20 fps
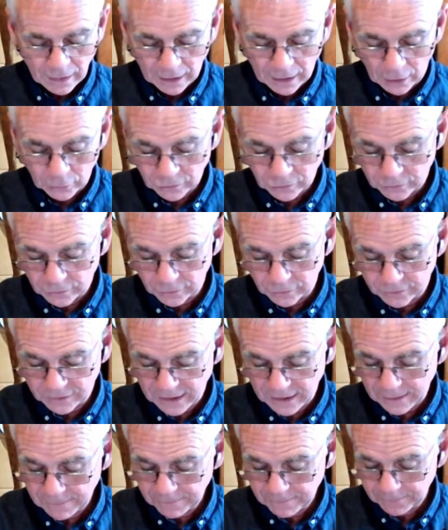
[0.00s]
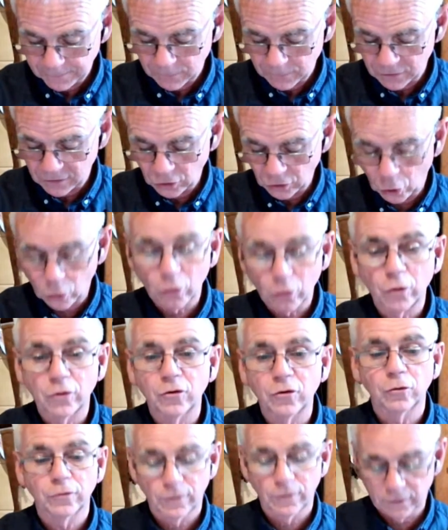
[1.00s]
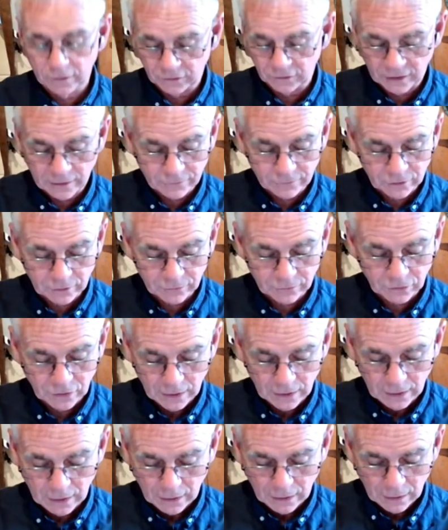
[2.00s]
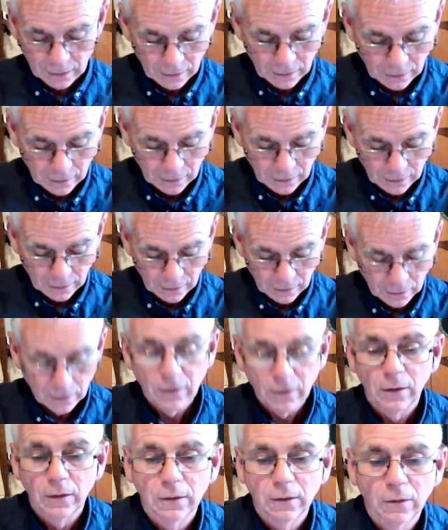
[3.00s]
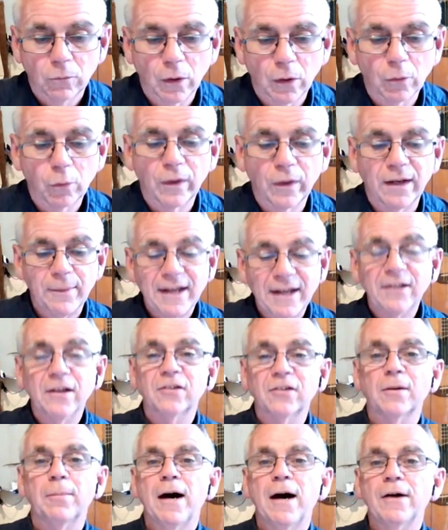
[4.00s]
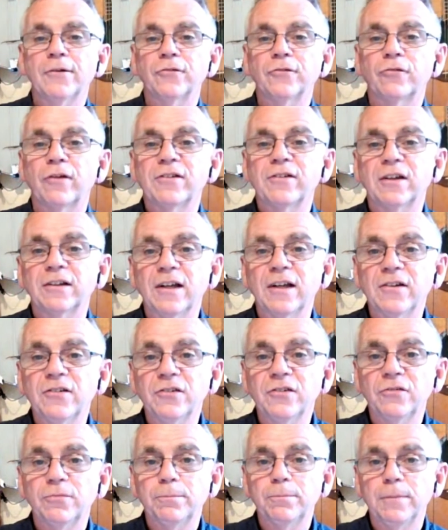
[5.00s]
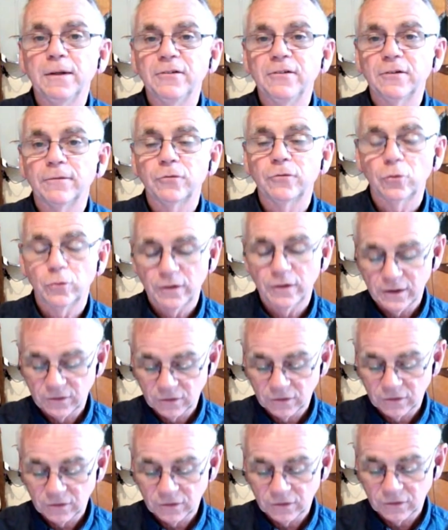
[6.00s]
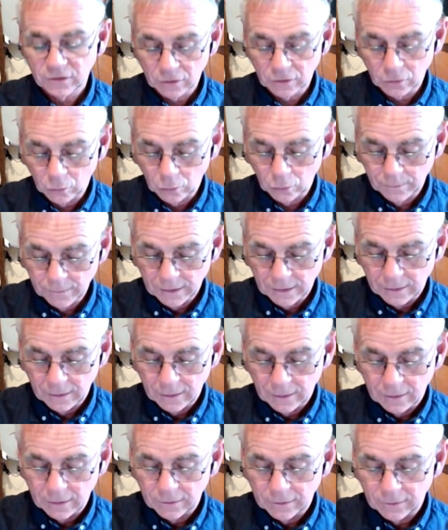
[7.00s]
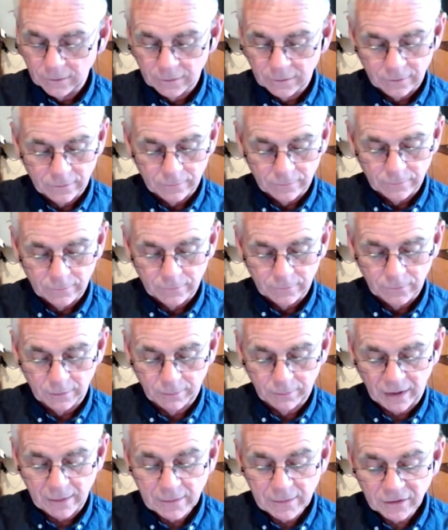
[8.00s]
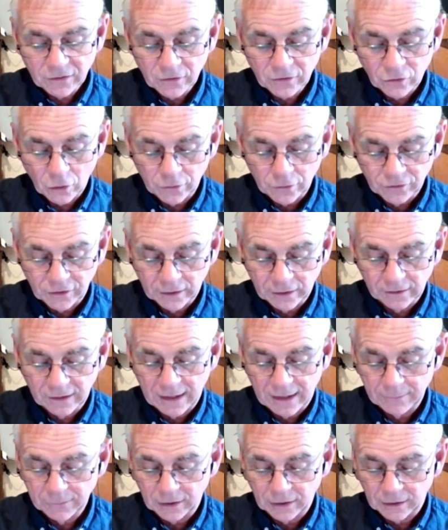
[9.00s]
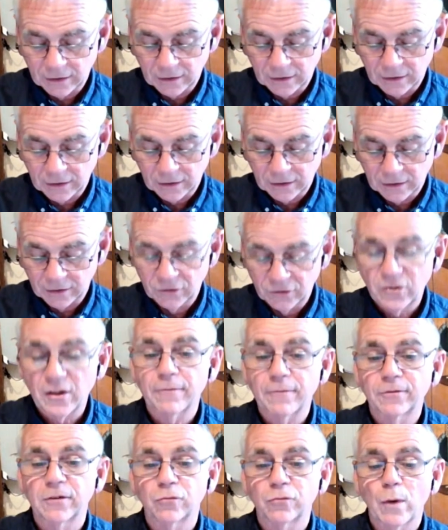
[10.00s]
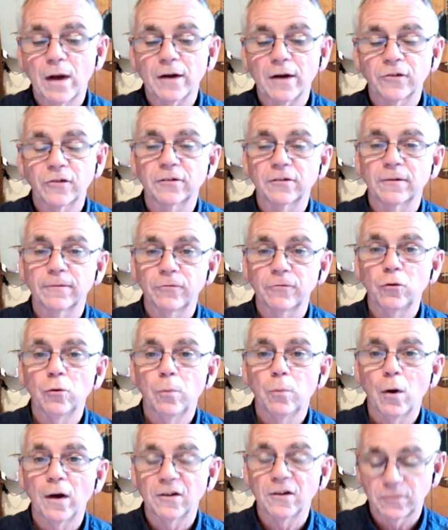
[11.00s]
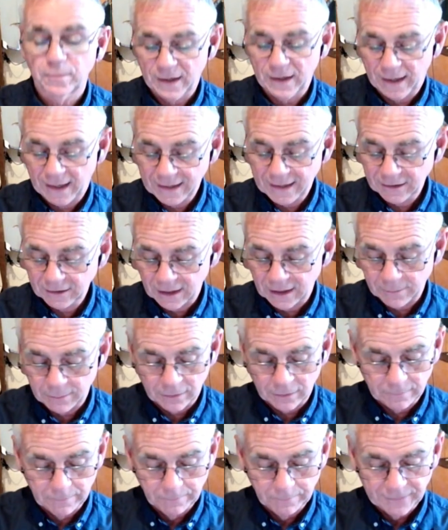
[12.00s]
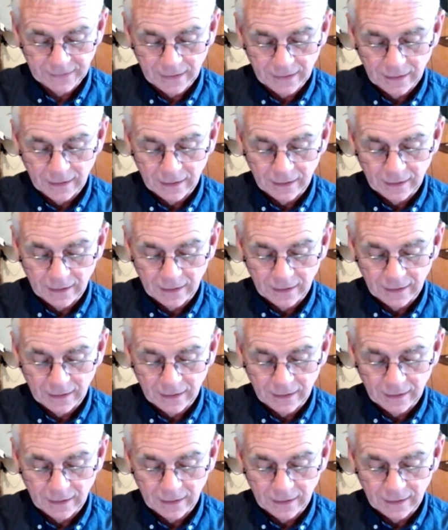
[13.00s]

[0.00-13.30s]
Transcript: out today, which is not good news for the Conservatives. Well, when he made his apparent resignation speech a few days ago, the Prime Minister Johnson claimed that Conservatives were just a few points behind Labour